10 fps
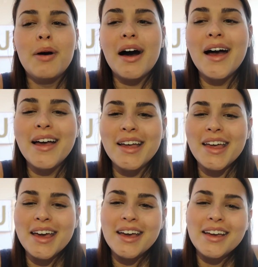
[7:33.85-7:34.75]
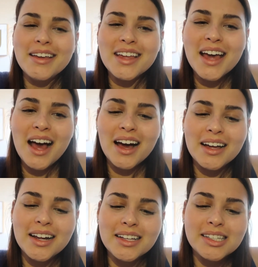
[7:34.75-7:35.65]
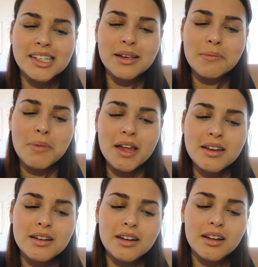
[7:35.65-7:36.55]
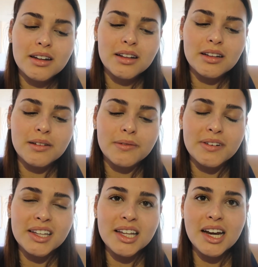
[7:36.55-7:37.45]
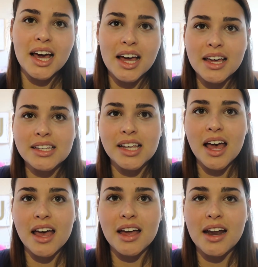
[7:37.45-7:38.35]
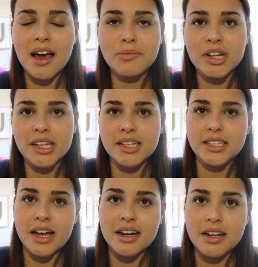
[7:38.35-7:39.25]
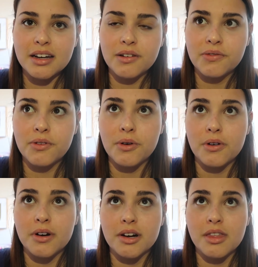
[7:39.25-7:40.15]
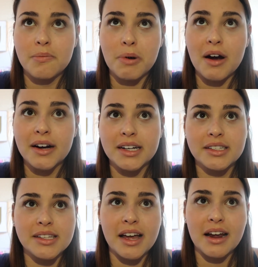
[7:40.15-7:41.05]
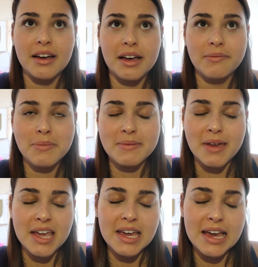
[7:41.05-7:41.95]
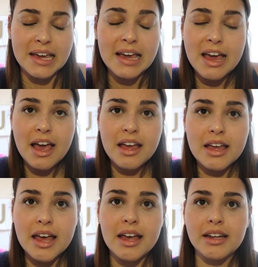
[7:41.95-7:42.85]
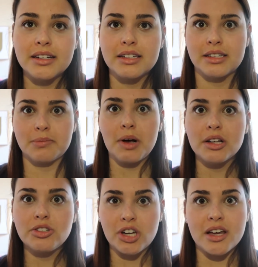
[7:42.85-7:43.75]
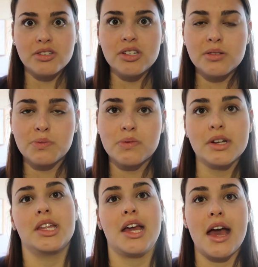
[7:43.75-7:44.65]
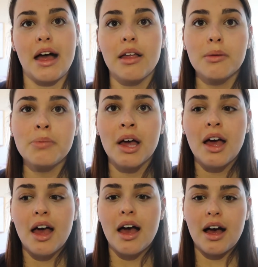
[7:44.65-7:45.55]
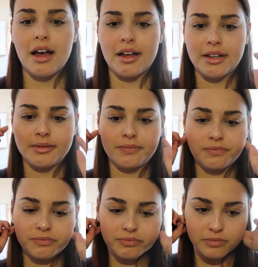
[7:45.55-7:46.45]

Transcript: But yeah, it's been really nice and I'm really excited for the progress that I have been making and small changes really help. Um,